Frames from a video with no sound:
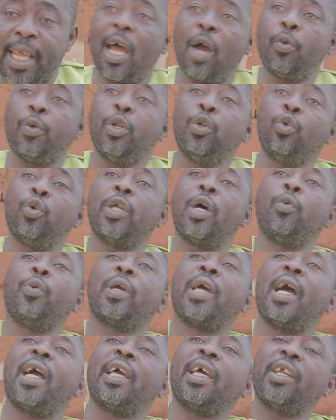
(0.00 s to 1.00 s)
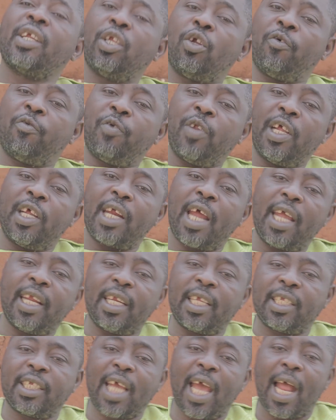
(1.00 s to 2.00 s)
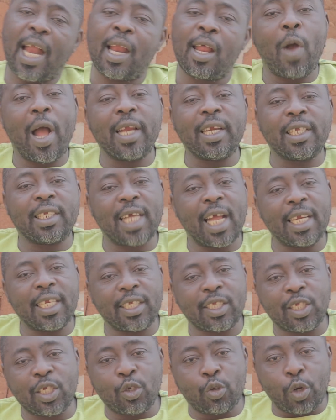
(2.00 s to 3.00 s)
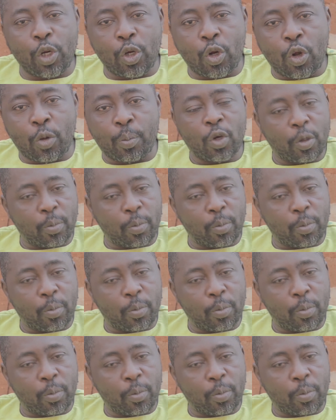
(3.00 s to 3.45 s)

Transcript: Now we know that we can get rid of phylaria in the child while the child is still growing up.